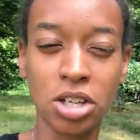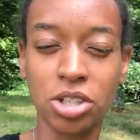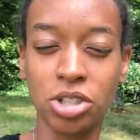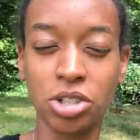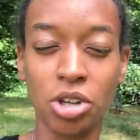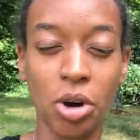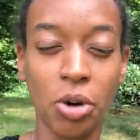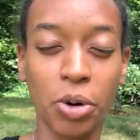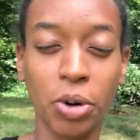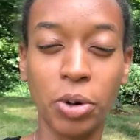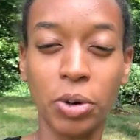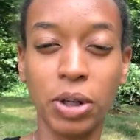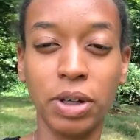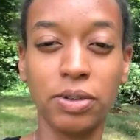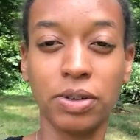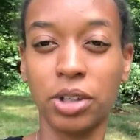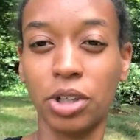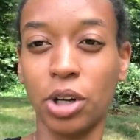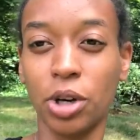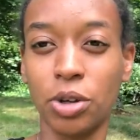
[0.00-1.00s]
so who
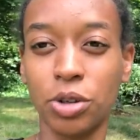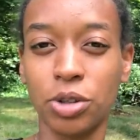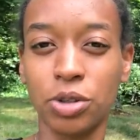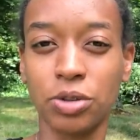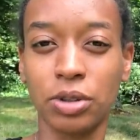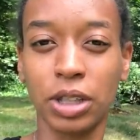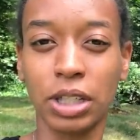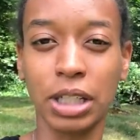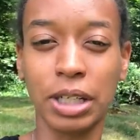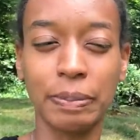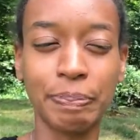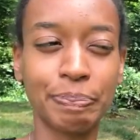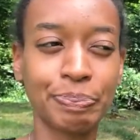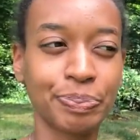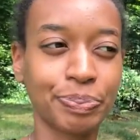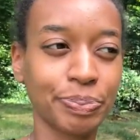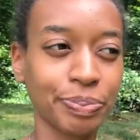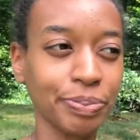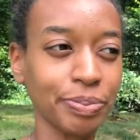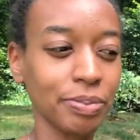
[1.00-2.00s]
even knows really.
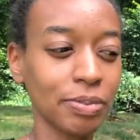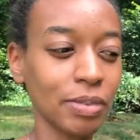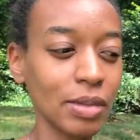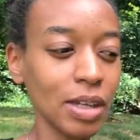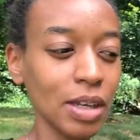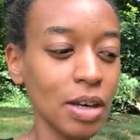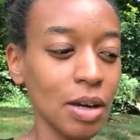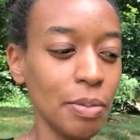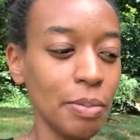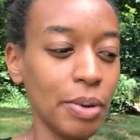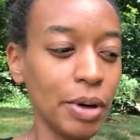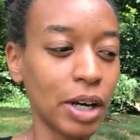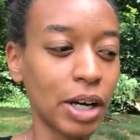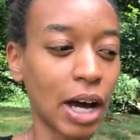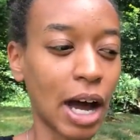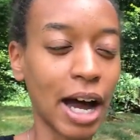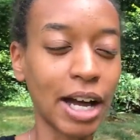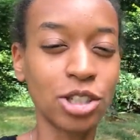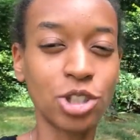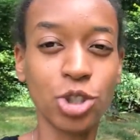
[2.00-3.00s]

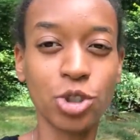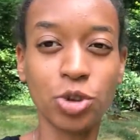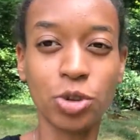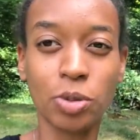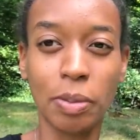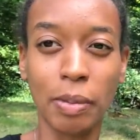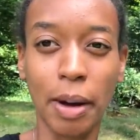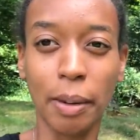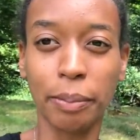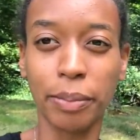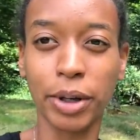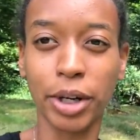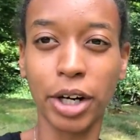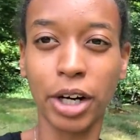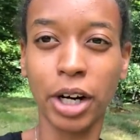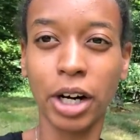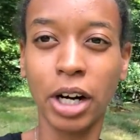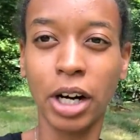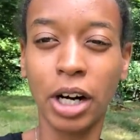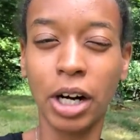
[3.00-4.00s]
But I just
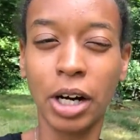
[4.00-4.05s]
remember